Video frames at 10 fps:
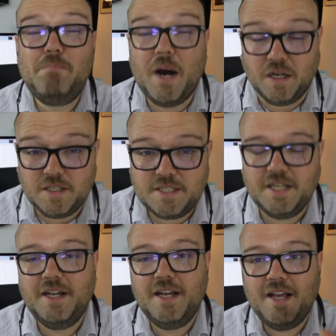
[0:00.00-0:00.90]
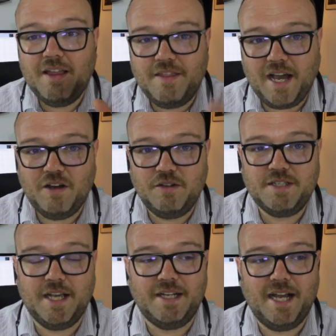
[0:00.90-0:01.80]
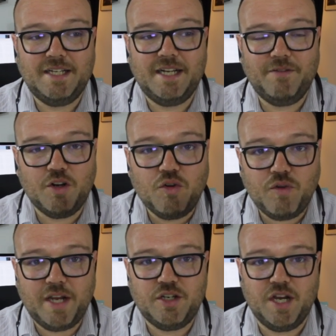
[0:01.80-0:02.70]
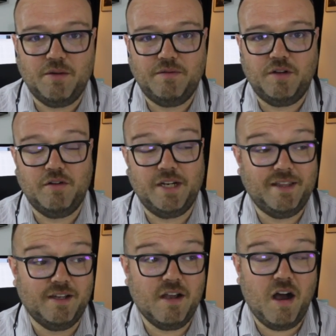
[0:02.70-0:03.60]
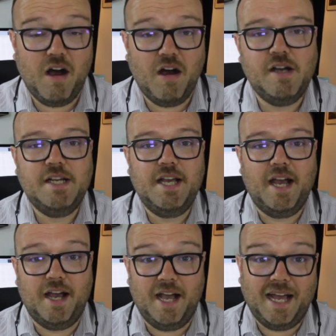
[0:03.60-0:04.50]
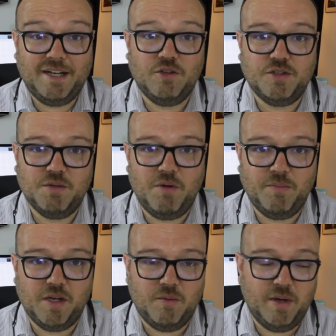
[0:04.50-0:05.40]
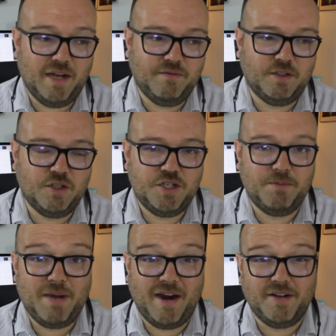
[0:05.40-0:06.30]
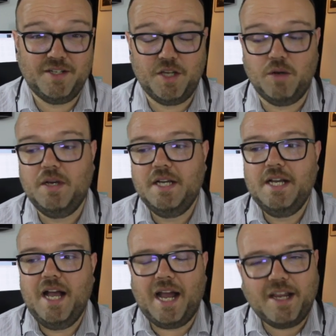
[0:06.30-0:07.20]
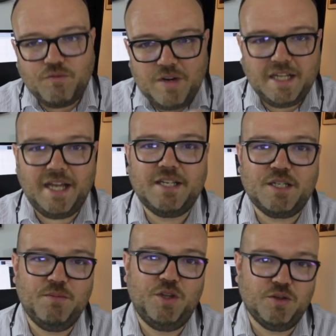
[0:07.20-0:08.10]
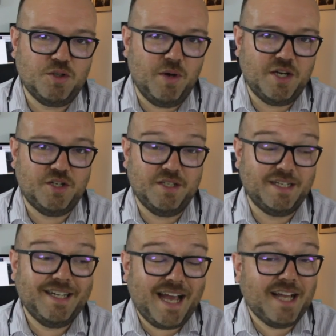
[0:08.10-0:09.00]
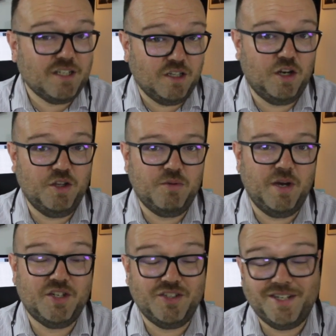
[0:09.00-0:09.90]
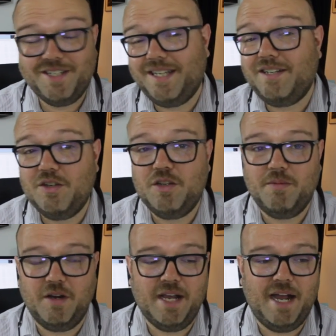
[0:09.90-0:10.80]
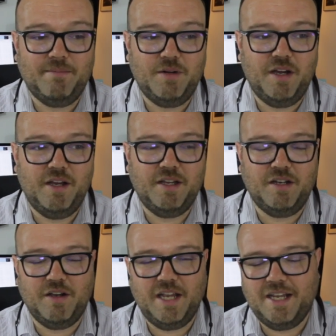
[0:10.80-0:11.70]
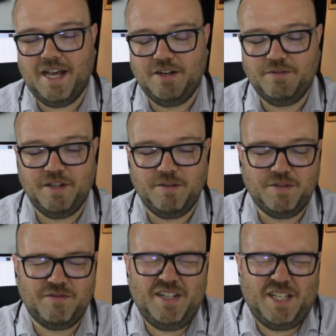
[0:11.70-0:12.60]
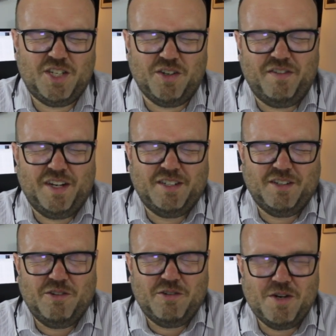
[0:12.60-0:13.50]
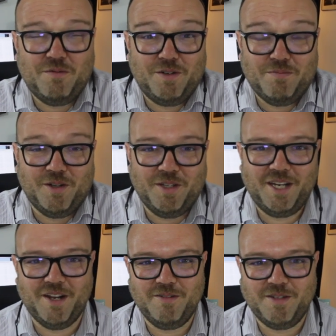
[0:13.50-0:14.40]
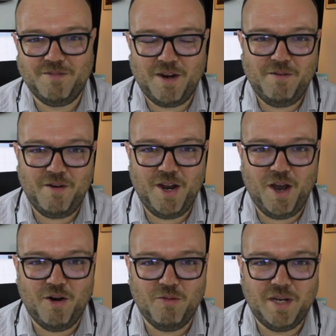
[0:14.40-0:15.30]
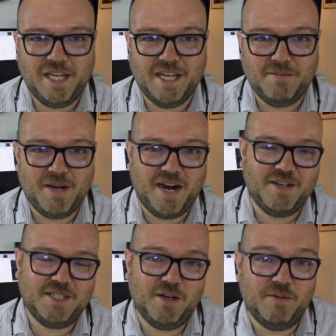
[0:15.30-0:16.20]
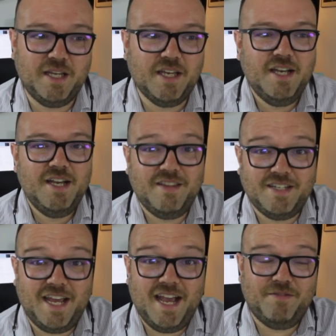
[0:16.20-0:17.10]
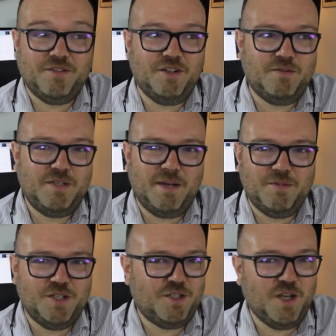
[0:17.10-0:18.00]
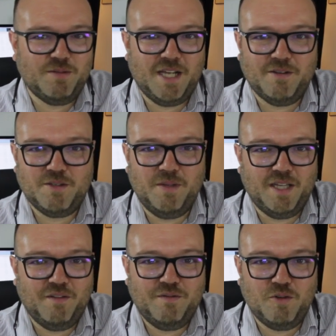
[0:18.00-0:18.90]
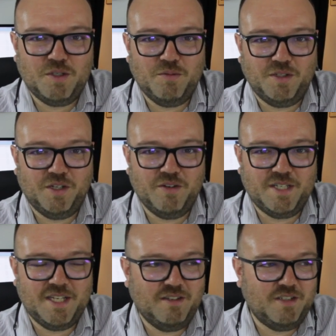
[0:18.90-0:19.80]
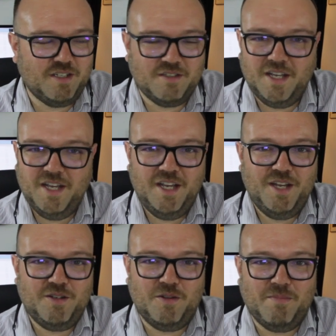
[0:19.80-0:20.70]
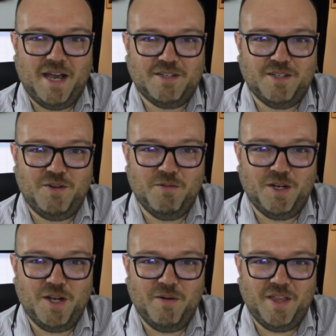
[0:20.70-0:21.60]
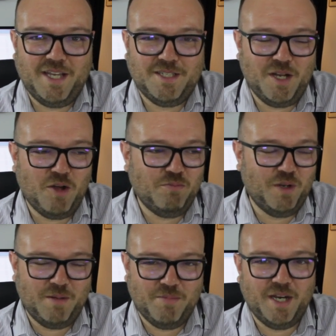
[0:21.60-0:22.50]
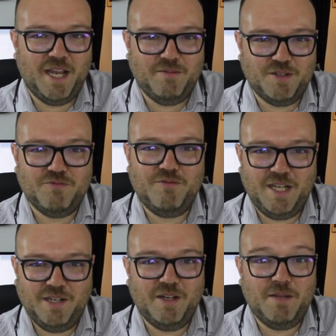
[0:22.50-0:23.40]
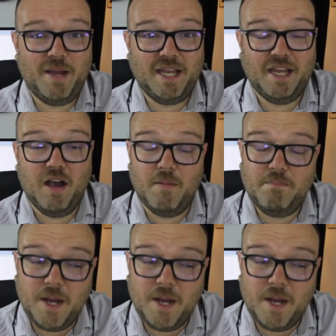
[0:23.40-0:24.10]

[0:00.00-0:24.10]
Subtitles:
But that all said, I did have a great chat with Florent in the car, and also when we went out for lunch in Paris. So I can relay some of those questions. I did ask a lot of the questions. I just didn't do them on camera. You know, it was really stuffy and uncomfortable. You know, it was a very, very hot week in Paris that week. The day after, the temperatures topped out at something like 41 degrees Celsius. Do the maths if you want to know what that is in old money. But it was really, really baking hot.